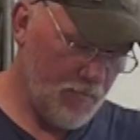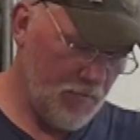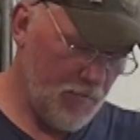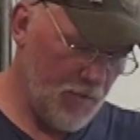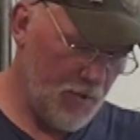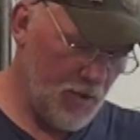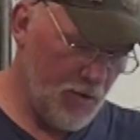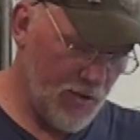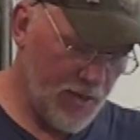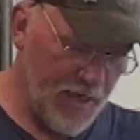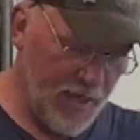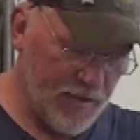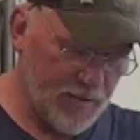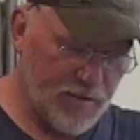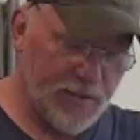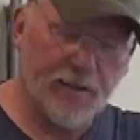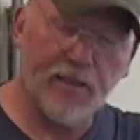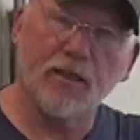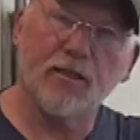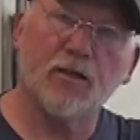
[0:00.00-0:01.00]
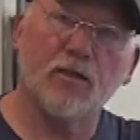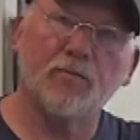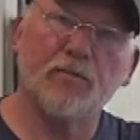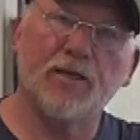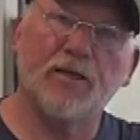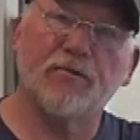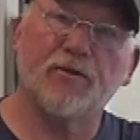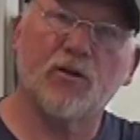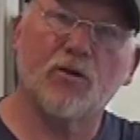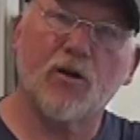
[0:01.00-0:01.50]
You can see a little
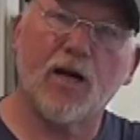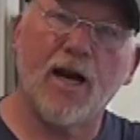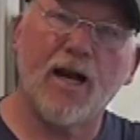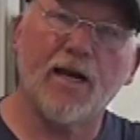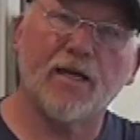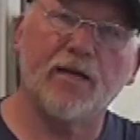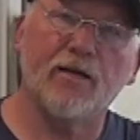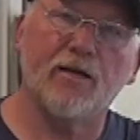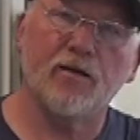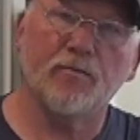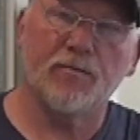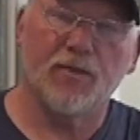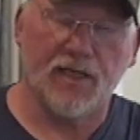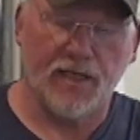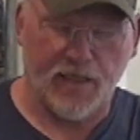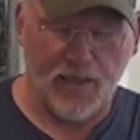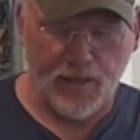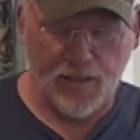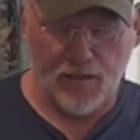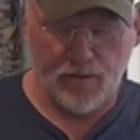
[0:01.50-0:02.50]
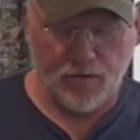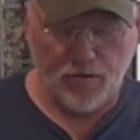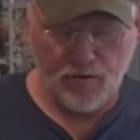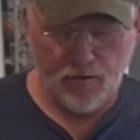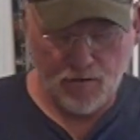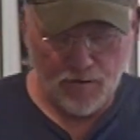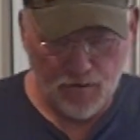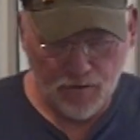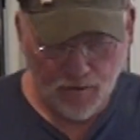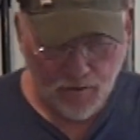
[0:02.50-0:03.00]
bit of a crack here, but again,
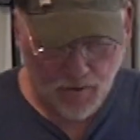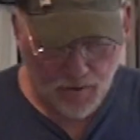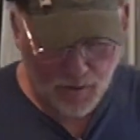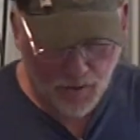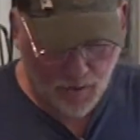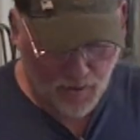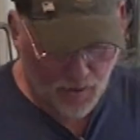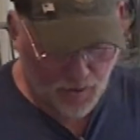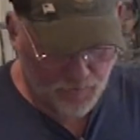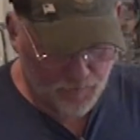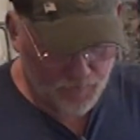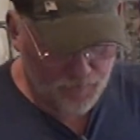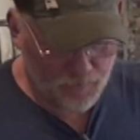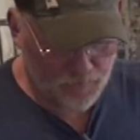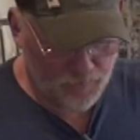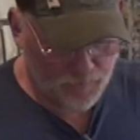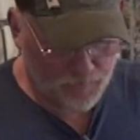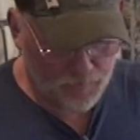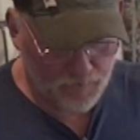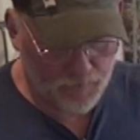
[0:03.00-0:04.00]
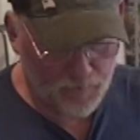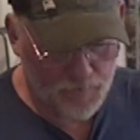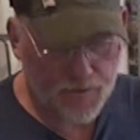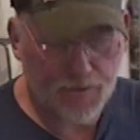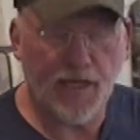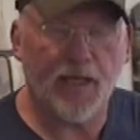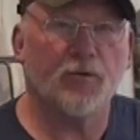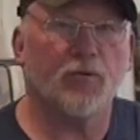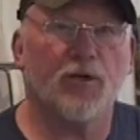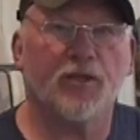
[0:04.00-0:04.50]

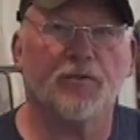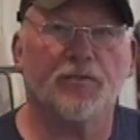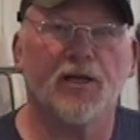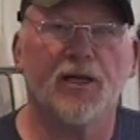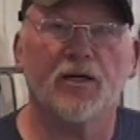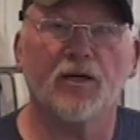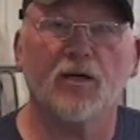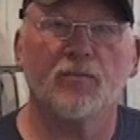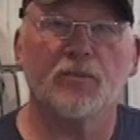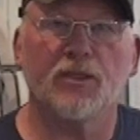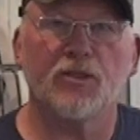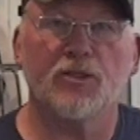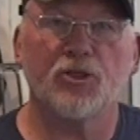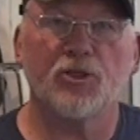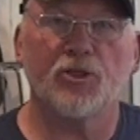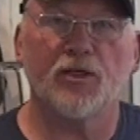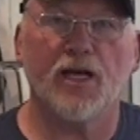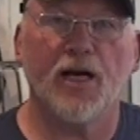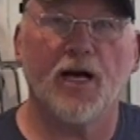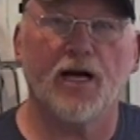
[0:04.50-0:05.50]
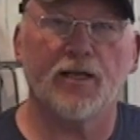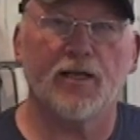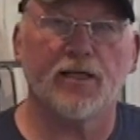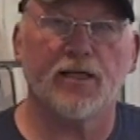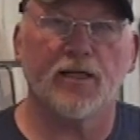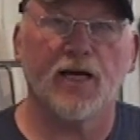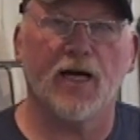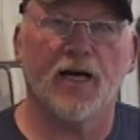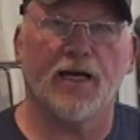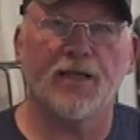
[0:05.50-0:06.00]
stay with me here. I'm going to show you how you
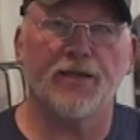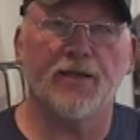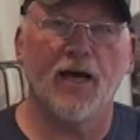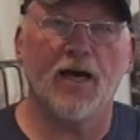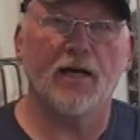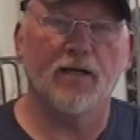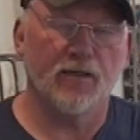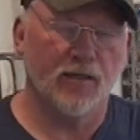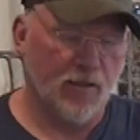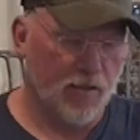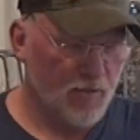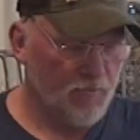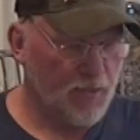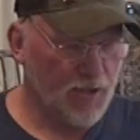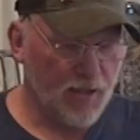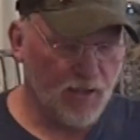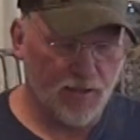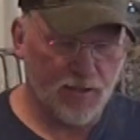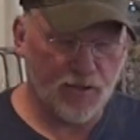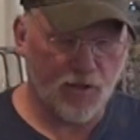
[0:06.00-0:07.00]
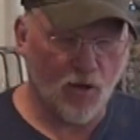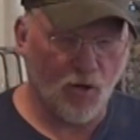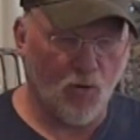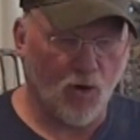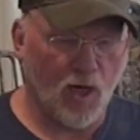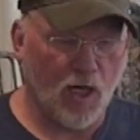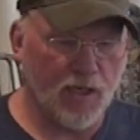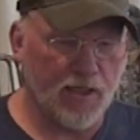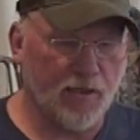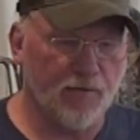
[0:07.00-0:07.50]
can hide that. But let's go
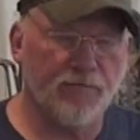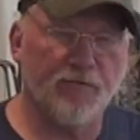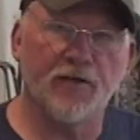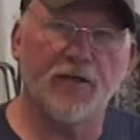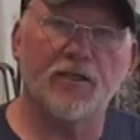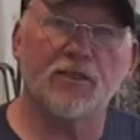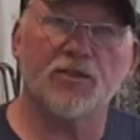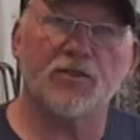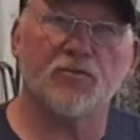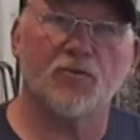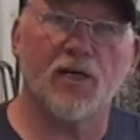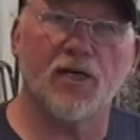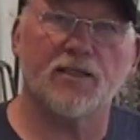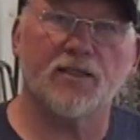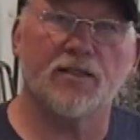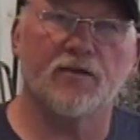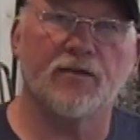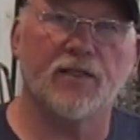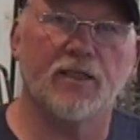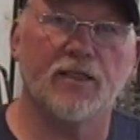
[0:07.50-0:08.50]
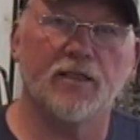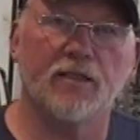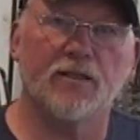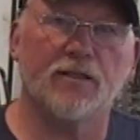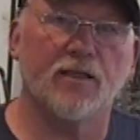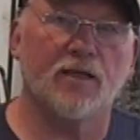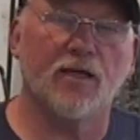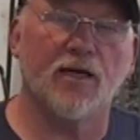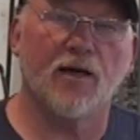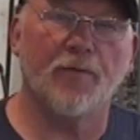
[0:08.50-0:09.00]
on and finish the rest of
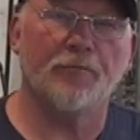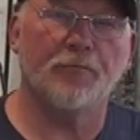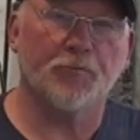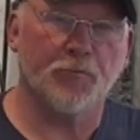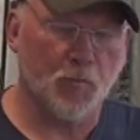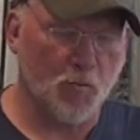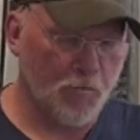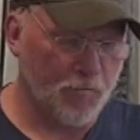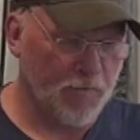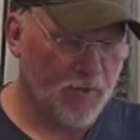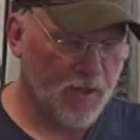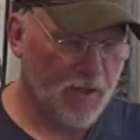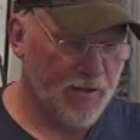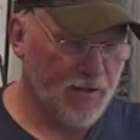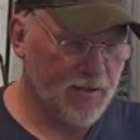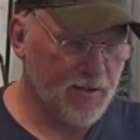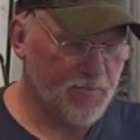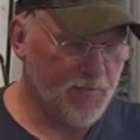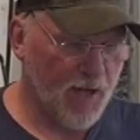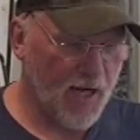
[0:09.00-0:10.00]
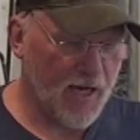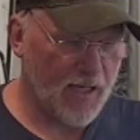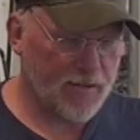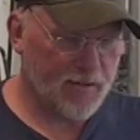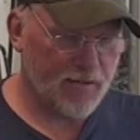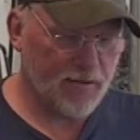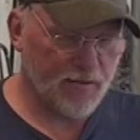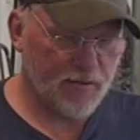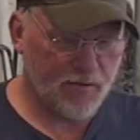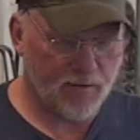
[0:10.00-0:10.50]
these
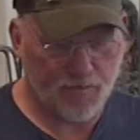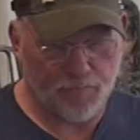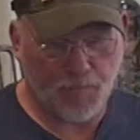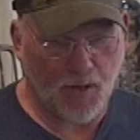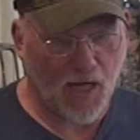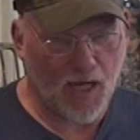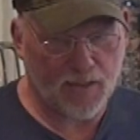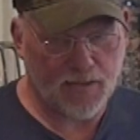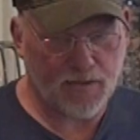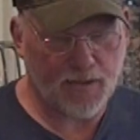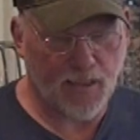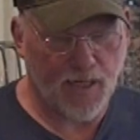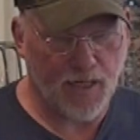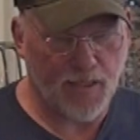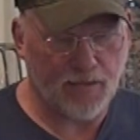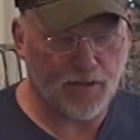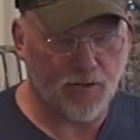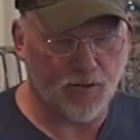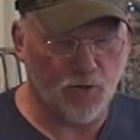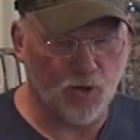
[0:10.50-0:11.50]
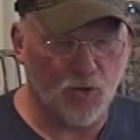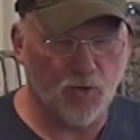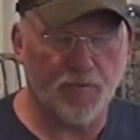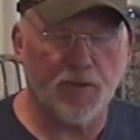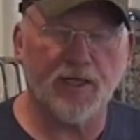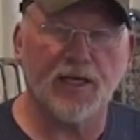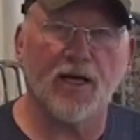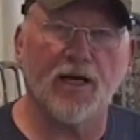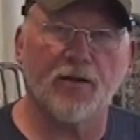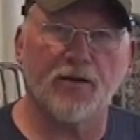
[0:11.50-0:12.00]
box sides, glue them
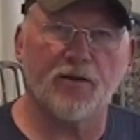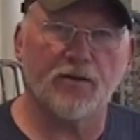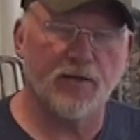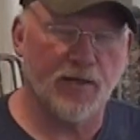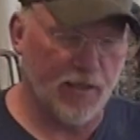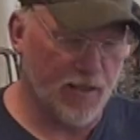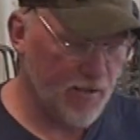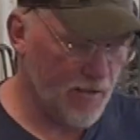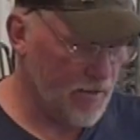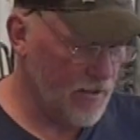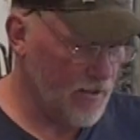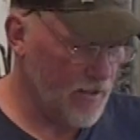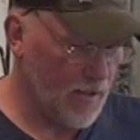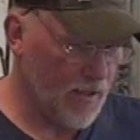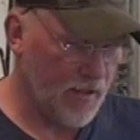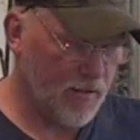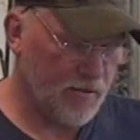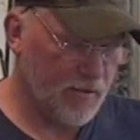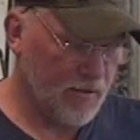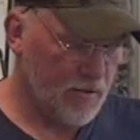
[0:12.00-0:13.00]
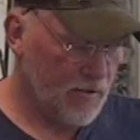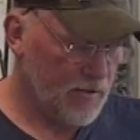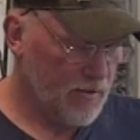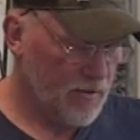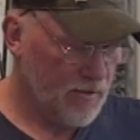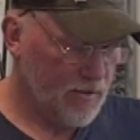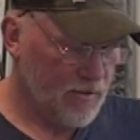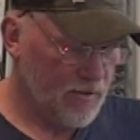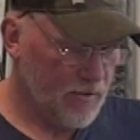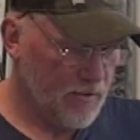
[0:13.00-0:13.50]
together, and
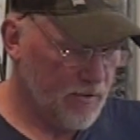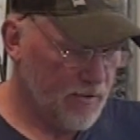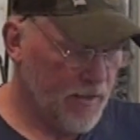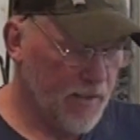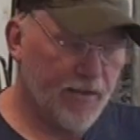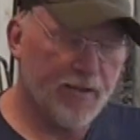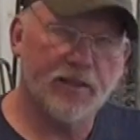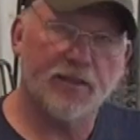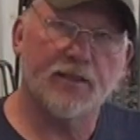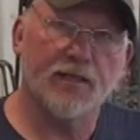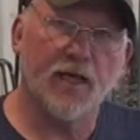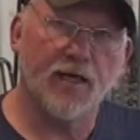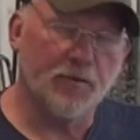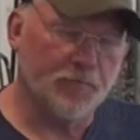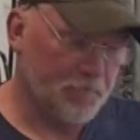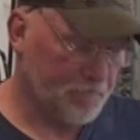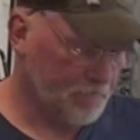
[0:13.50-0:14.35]
get this done.